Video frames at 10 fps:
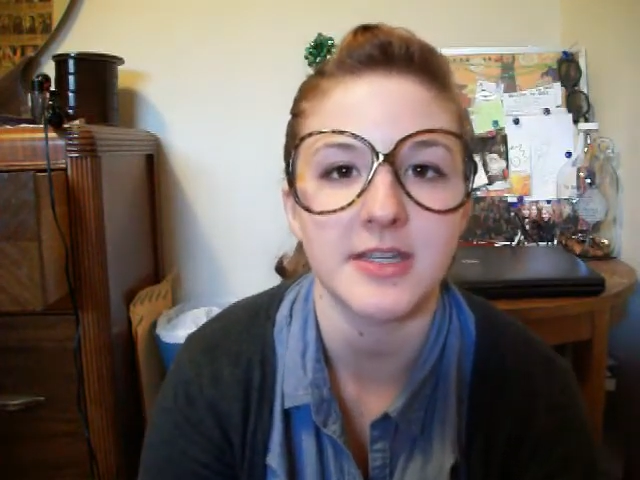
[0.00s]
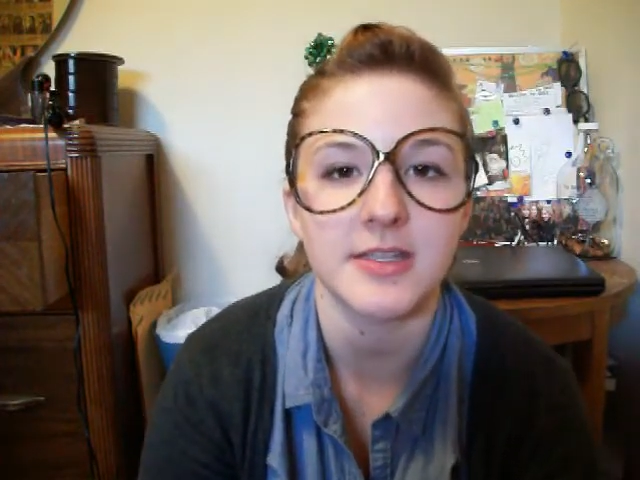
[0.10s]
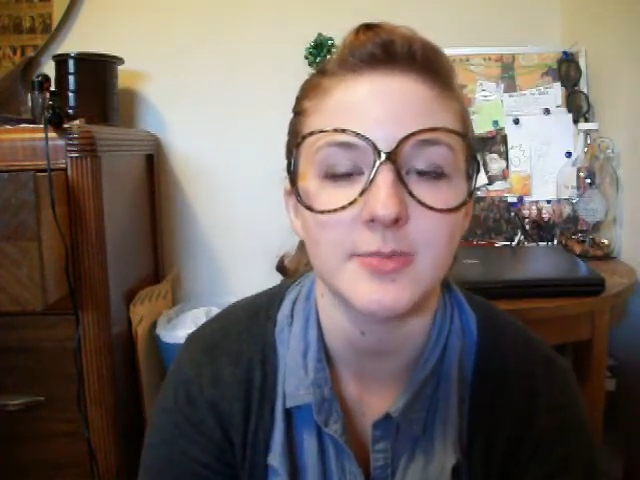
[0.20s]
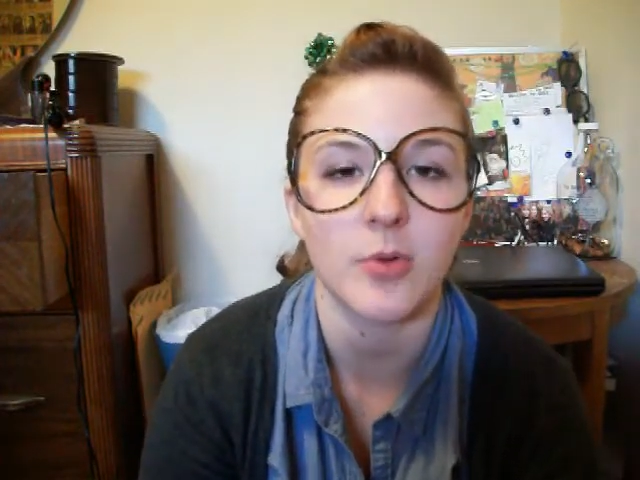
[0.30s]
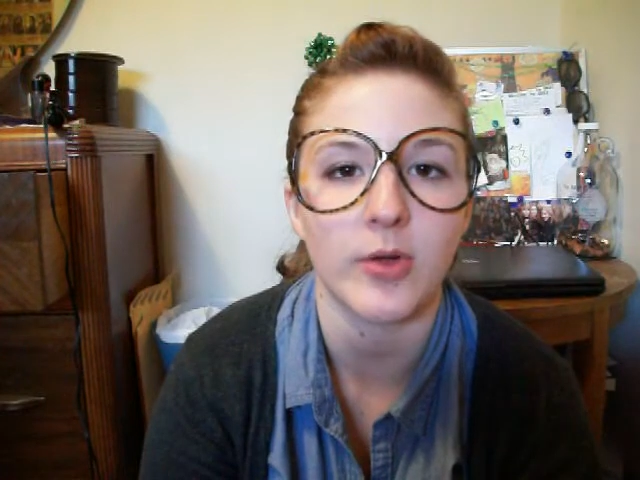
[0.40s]

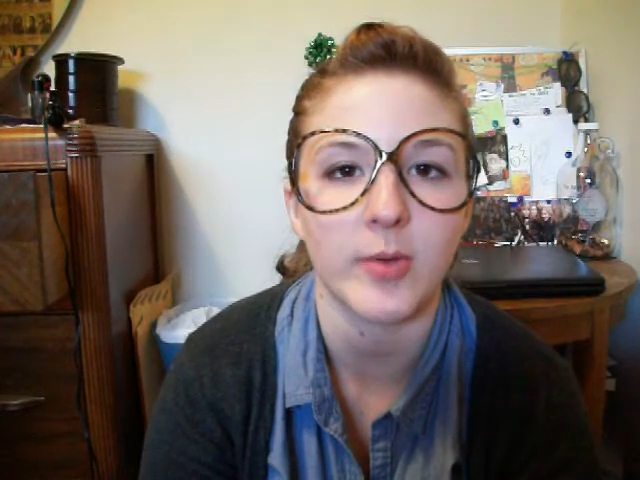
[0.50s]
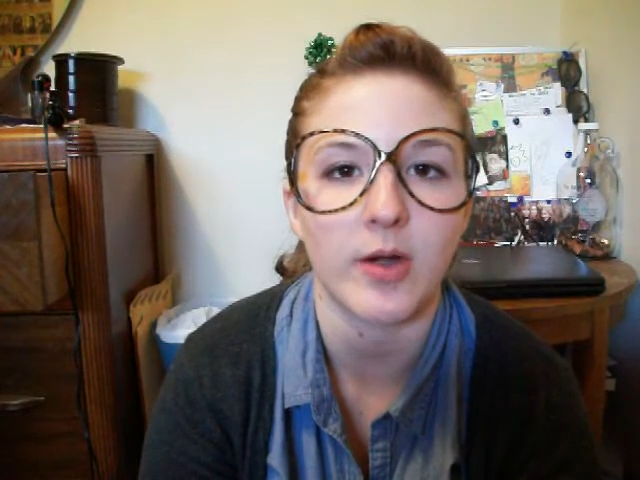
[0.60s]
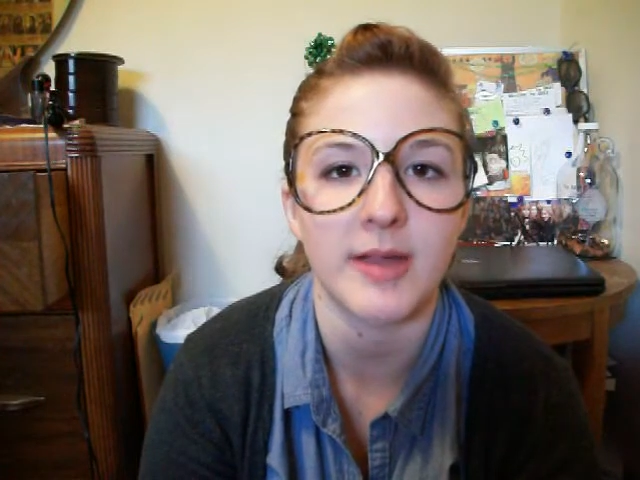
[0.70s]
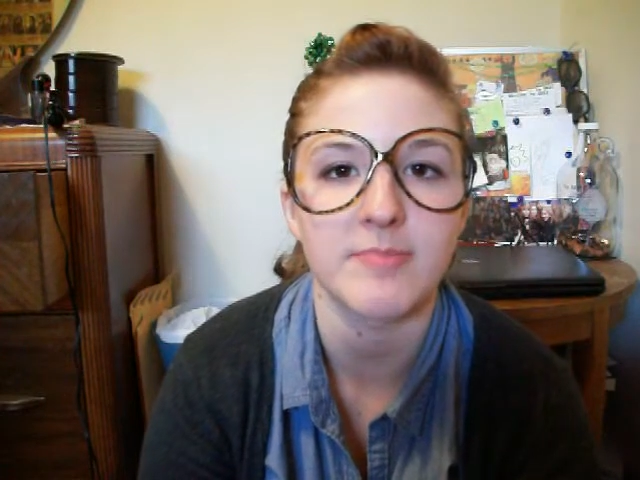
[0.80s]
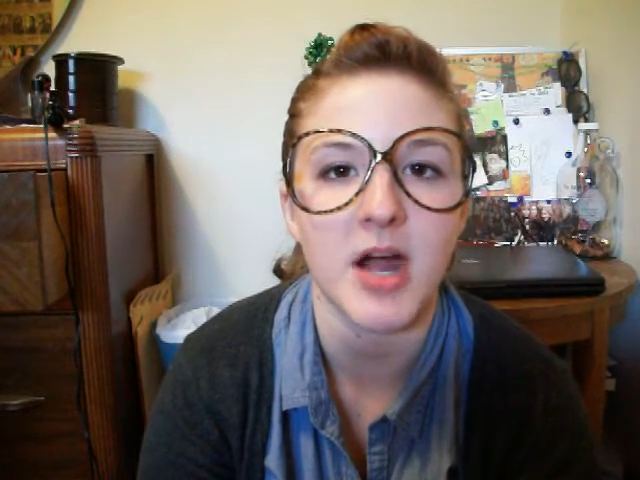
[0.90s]
this point where
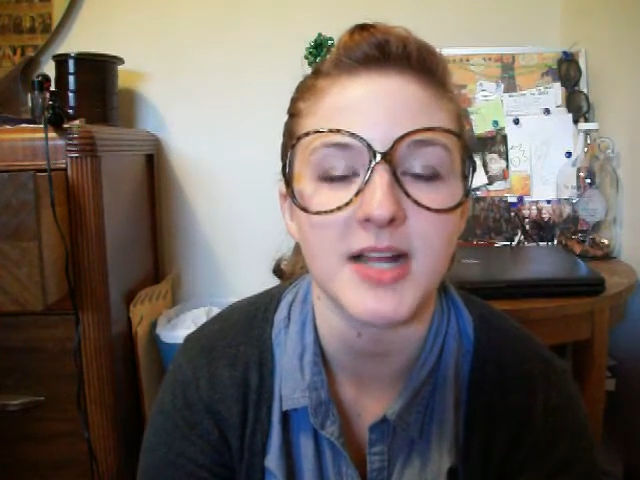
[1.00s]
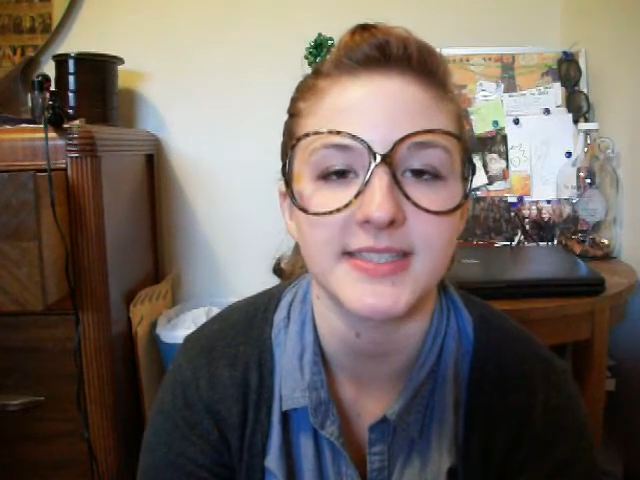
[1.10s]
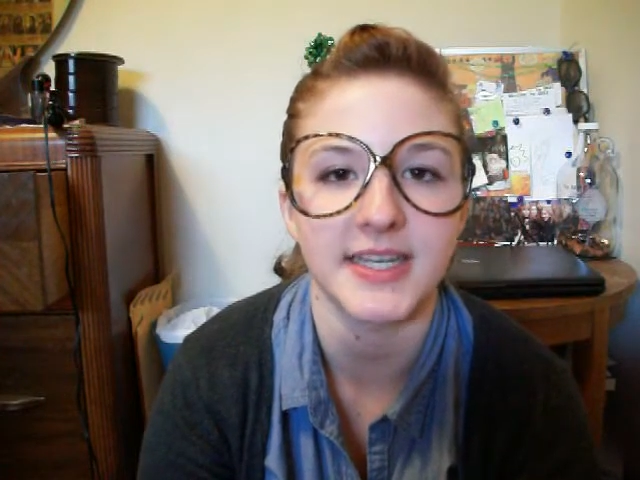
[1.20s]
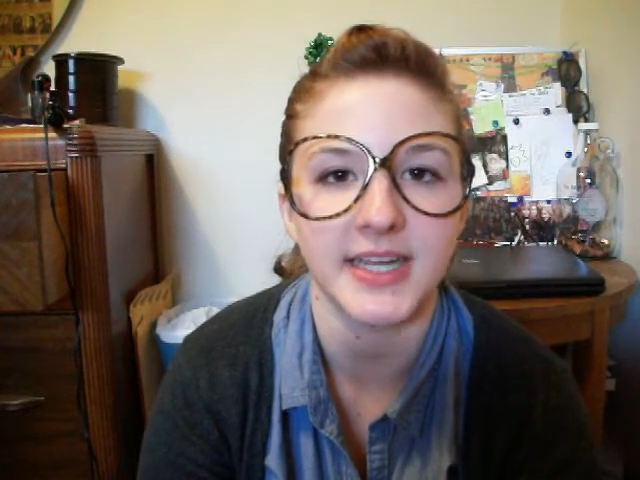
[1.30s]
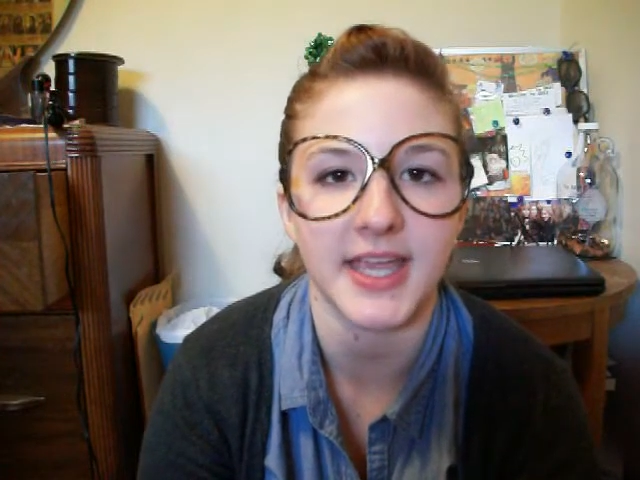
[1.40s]
I'm
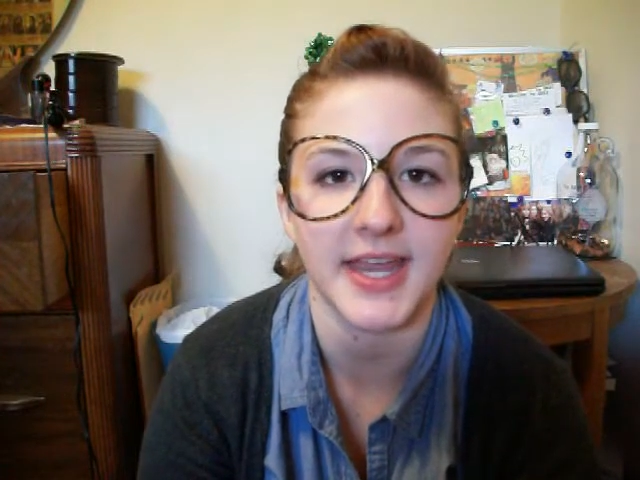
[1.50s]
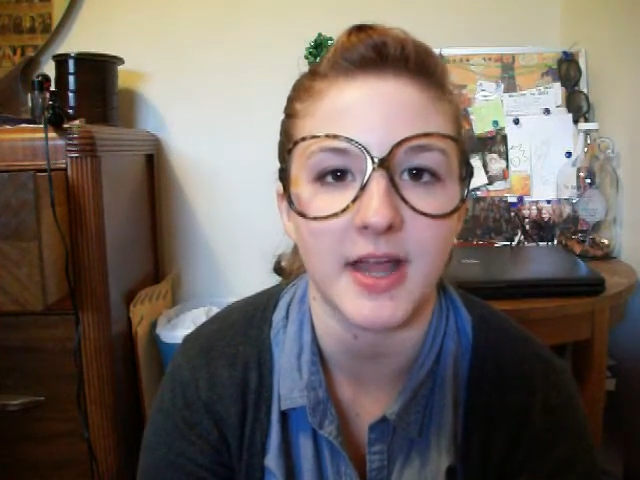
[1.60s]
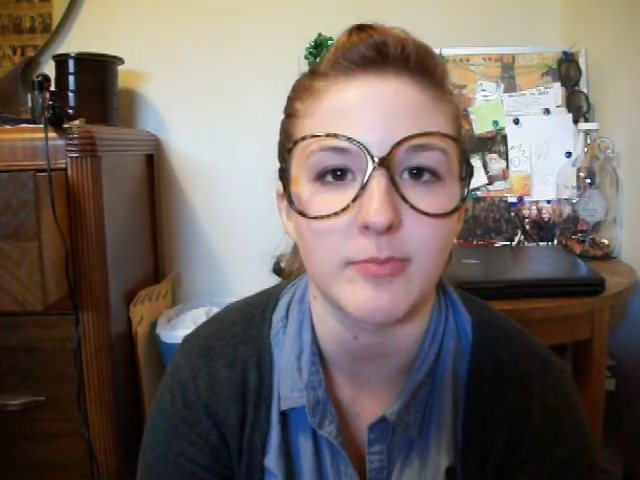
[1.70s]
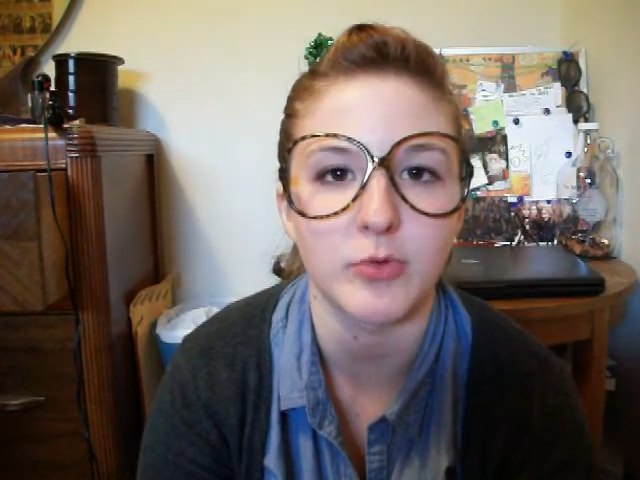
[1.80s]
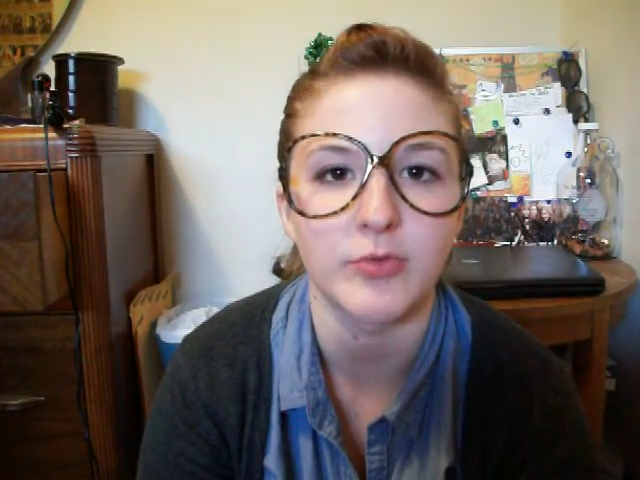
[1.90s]
boxed in and
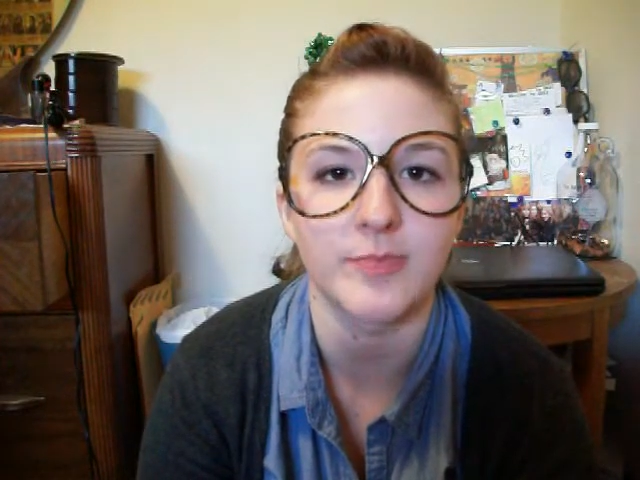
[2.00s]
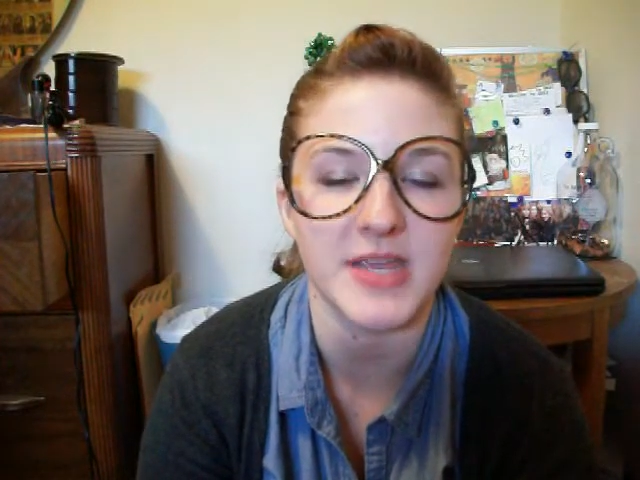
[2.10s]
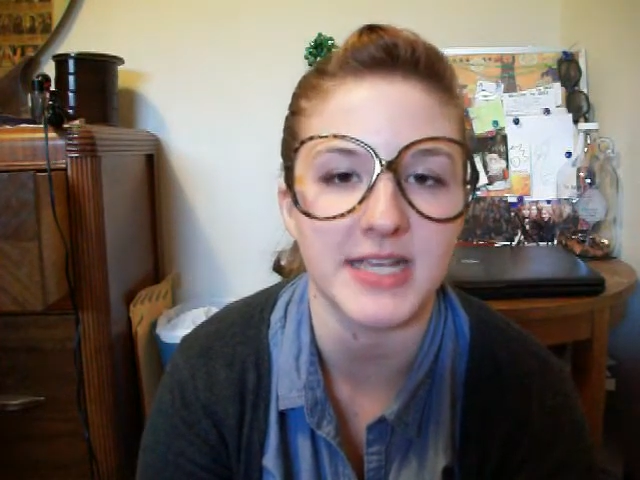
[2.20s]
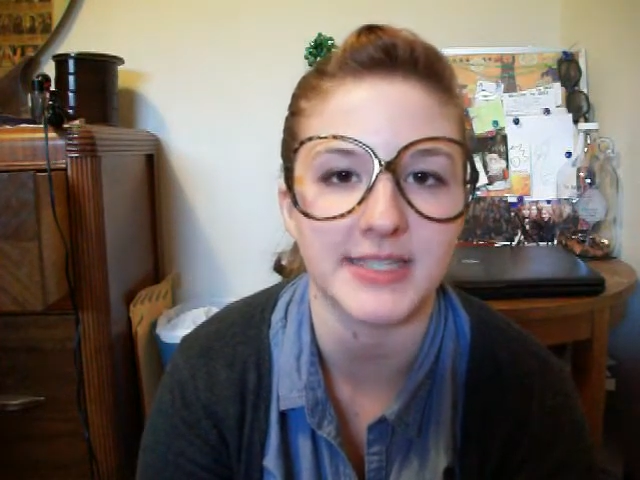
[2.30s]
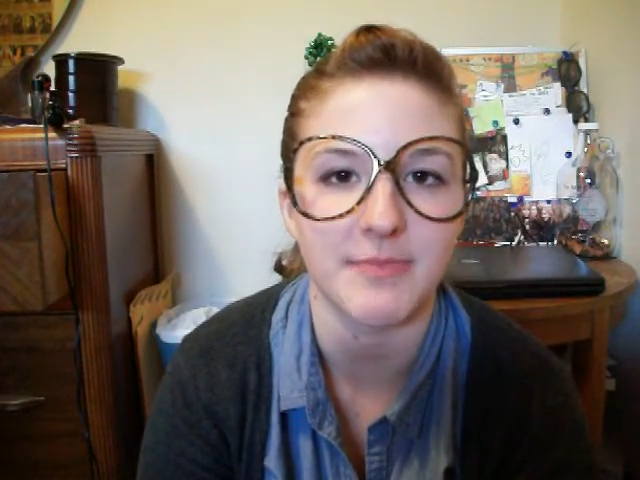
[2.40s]
cannot move
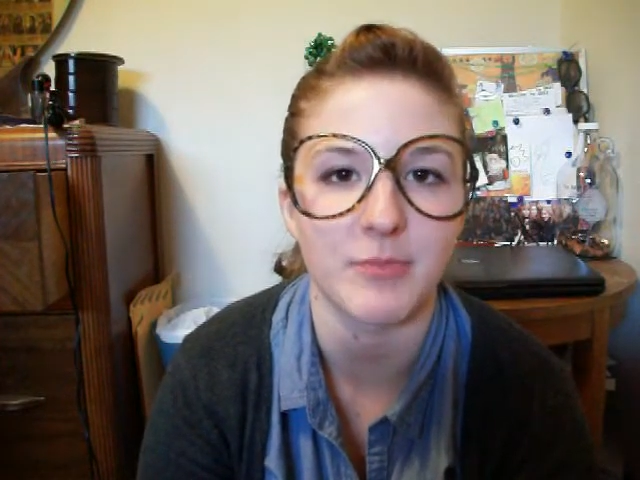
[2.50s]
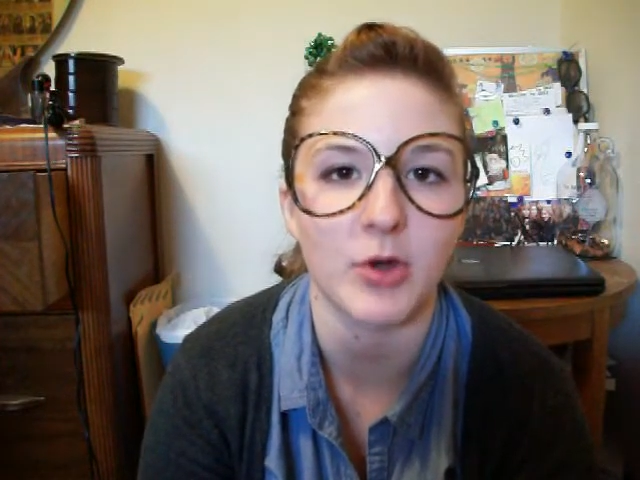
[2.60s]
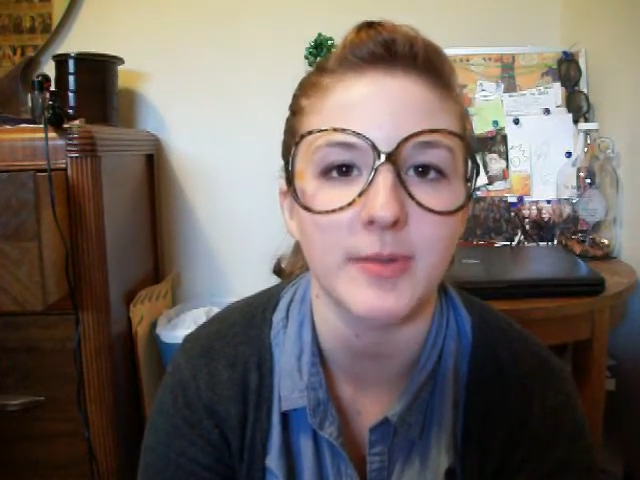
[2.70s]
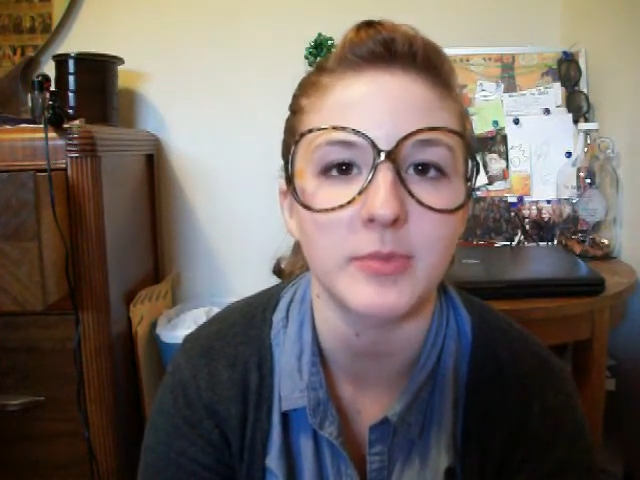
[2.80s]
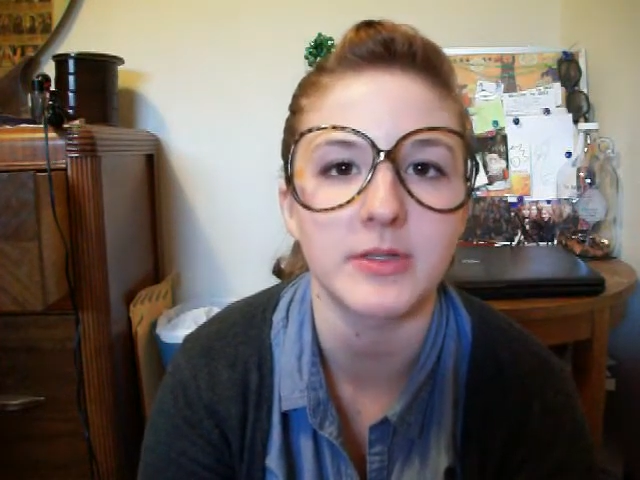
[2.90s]
because I'm
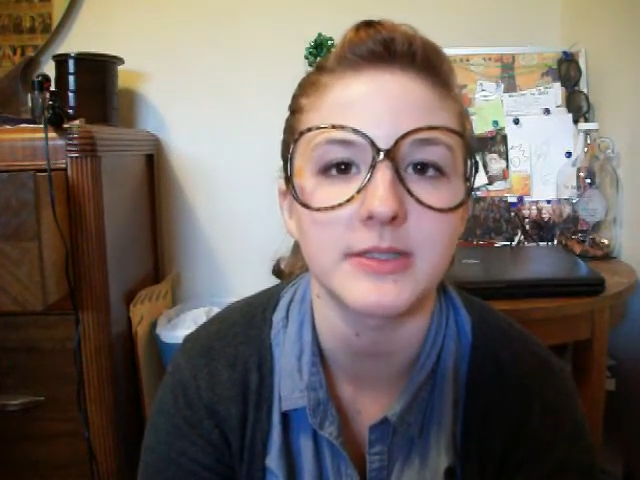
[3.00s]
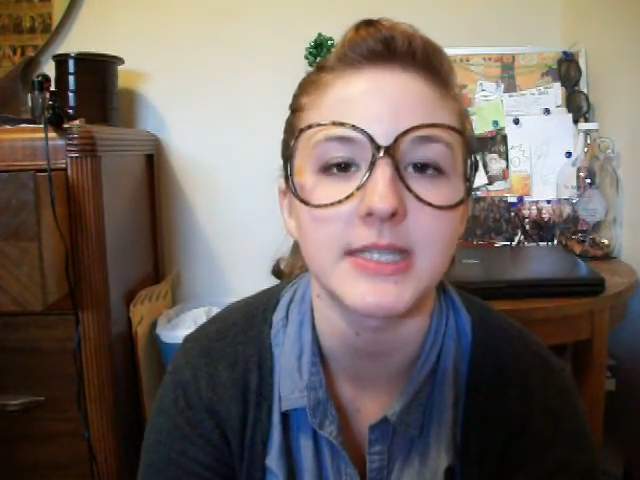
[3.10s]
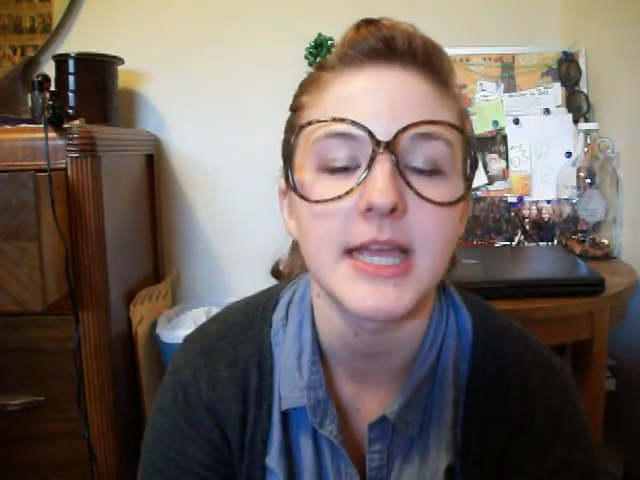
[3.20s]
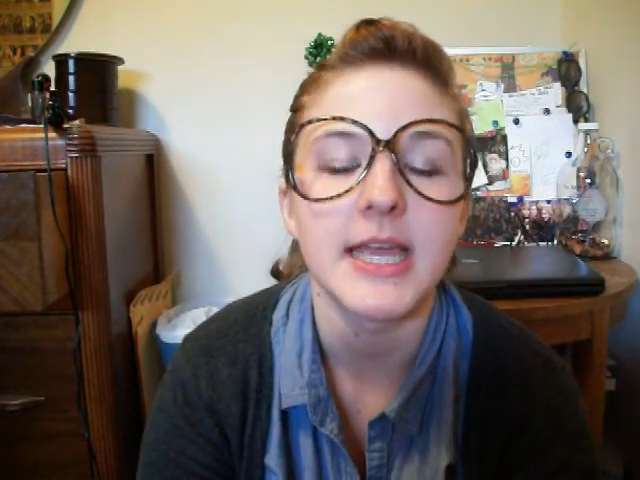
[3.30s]
crippled